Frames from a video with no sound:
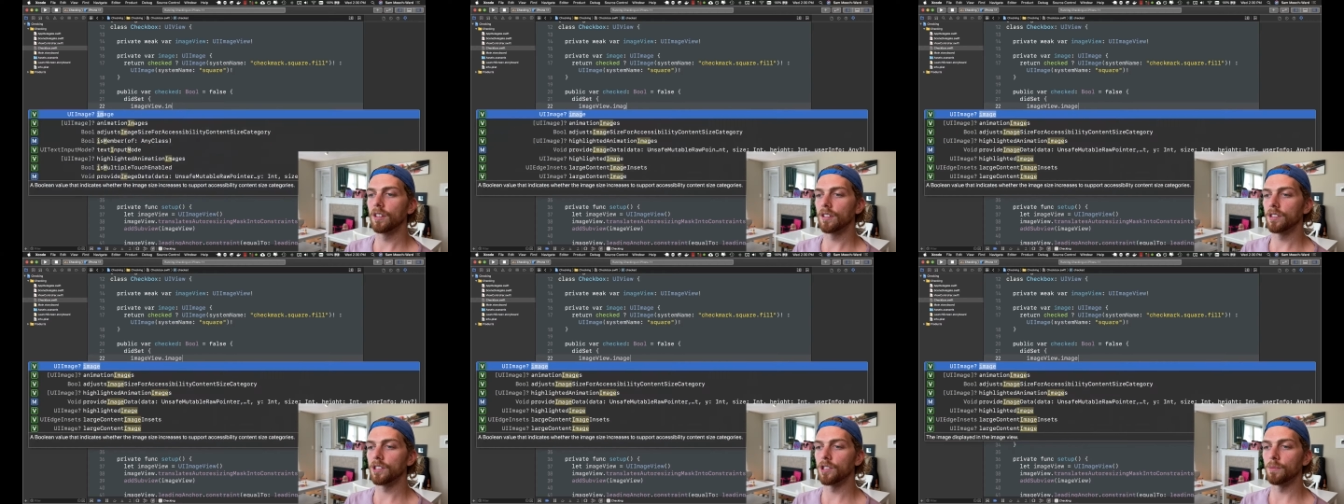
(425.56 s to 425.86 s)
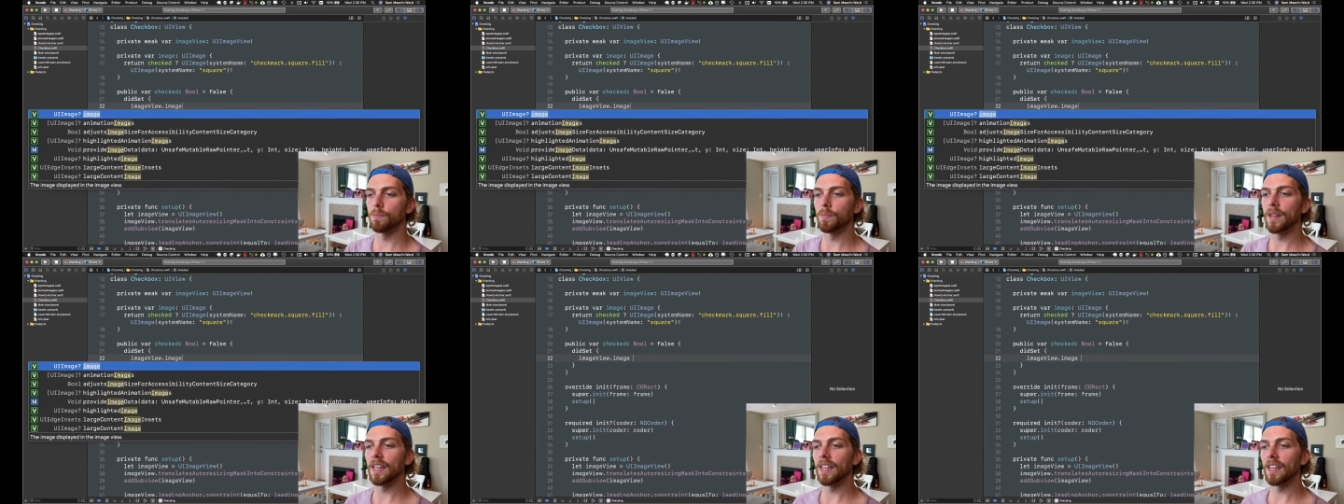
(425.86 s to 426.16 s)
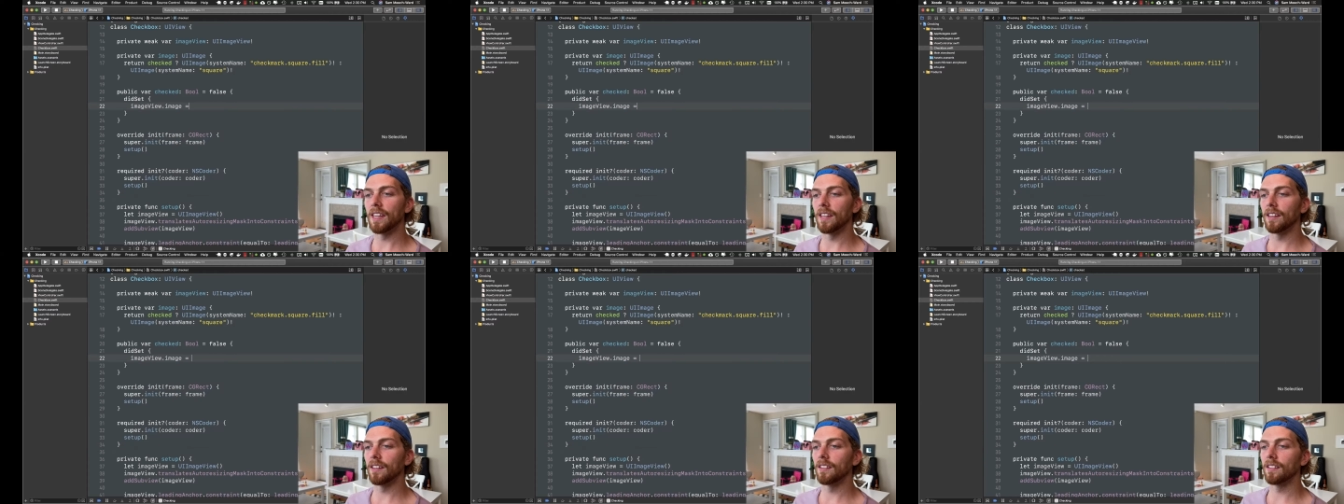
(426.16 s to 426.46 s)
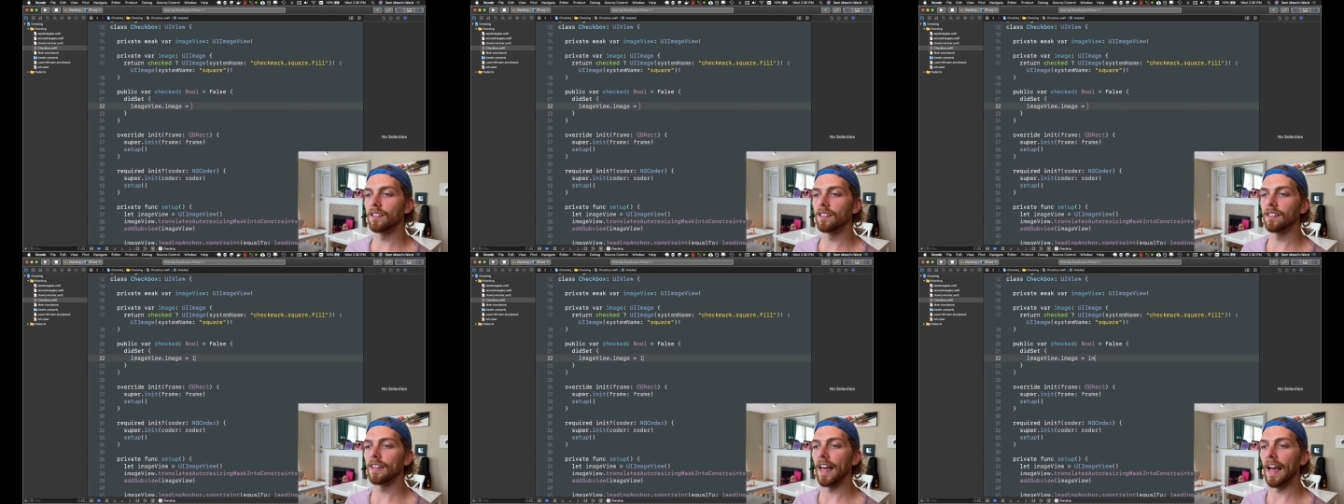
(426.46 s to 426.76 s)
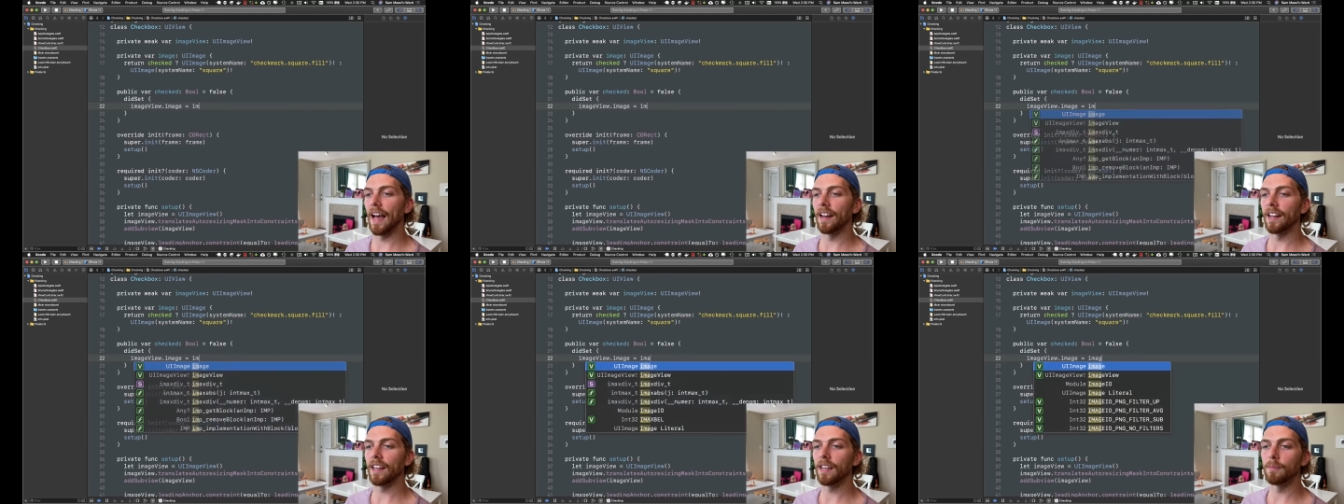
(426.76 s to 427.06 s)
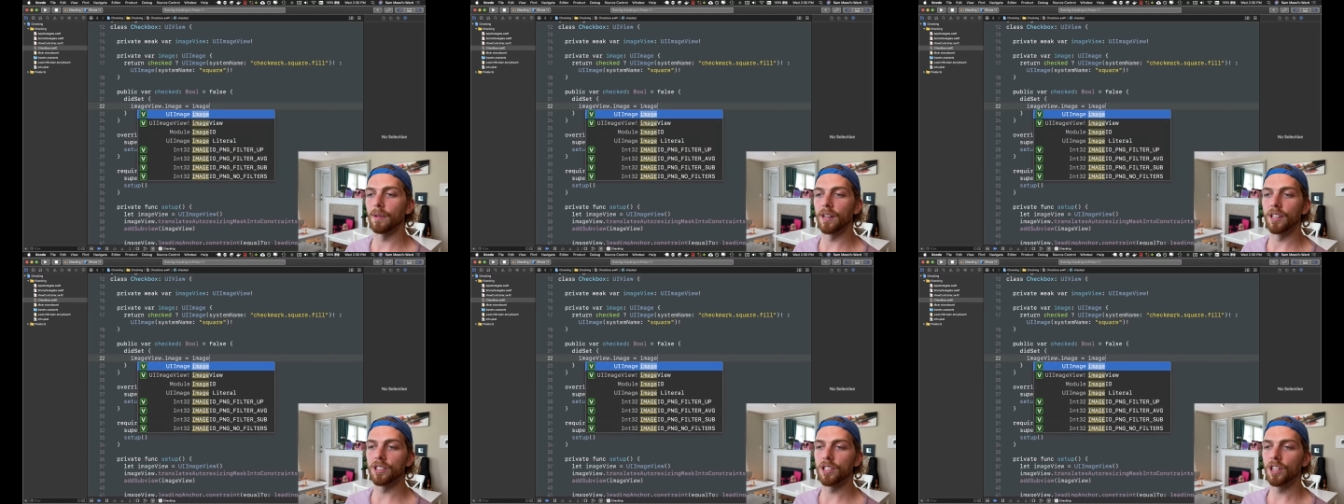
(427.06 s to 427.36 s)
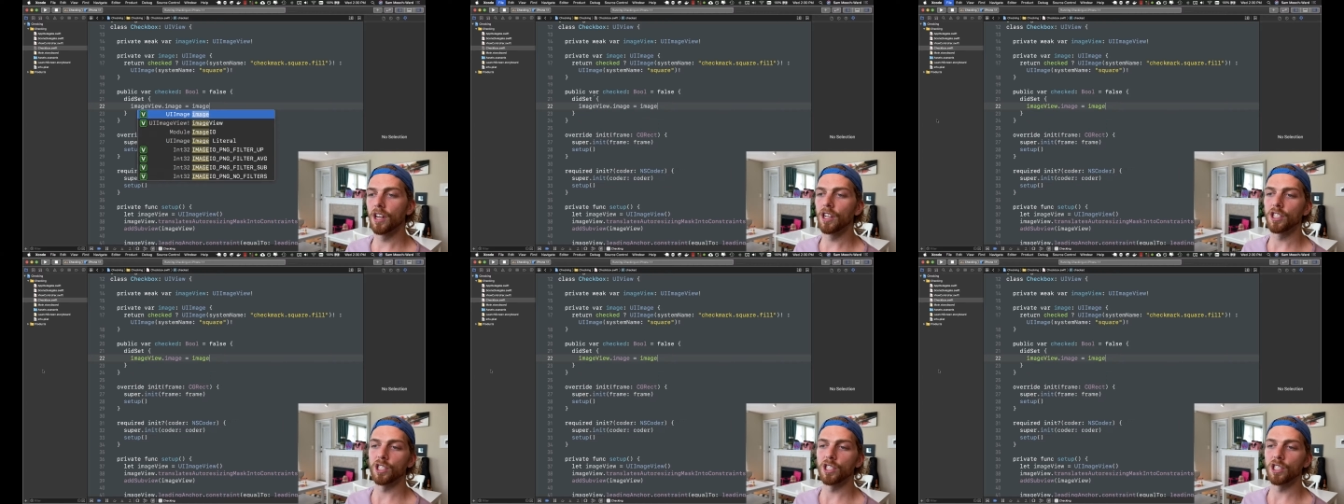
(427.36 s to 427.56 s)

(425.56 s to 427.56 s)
to be that image.